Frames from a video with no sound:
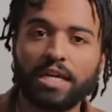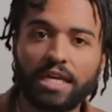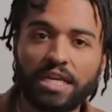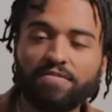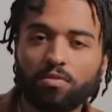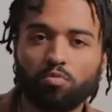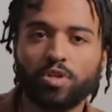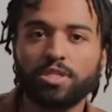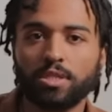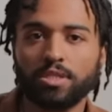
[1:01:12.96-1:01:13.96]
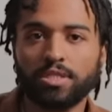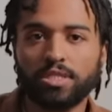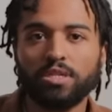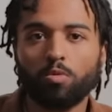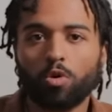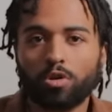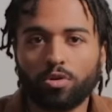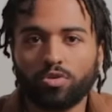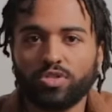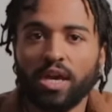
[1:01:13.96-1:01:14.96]
Even recently, seeing
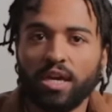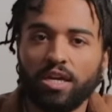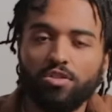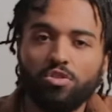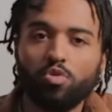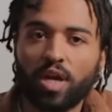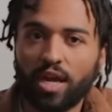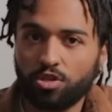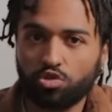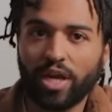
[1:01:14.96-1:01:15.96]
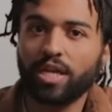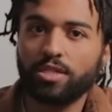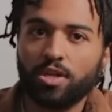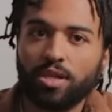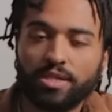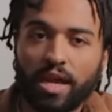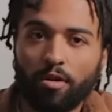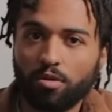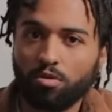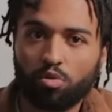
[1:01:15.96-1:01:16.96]
workers in the UK strike in
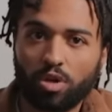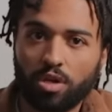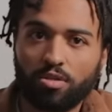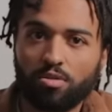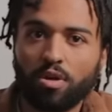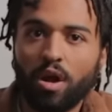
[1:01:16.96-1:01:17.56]
solidarity with one another